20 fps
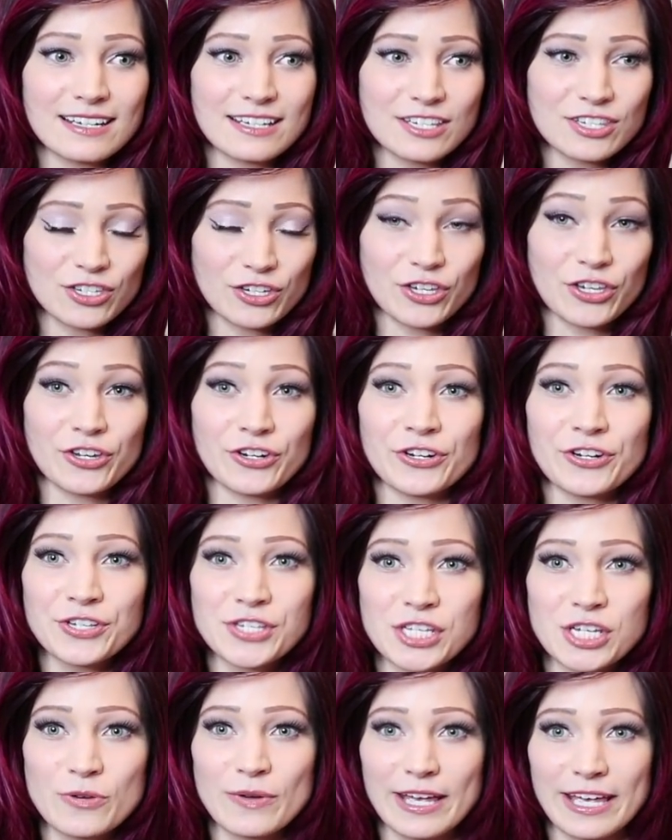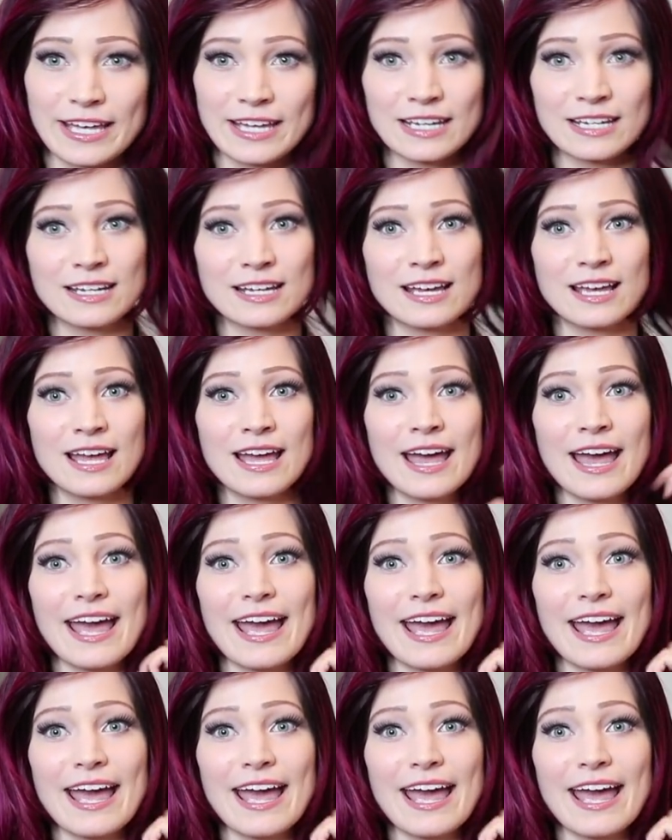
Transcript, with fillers: secures you in.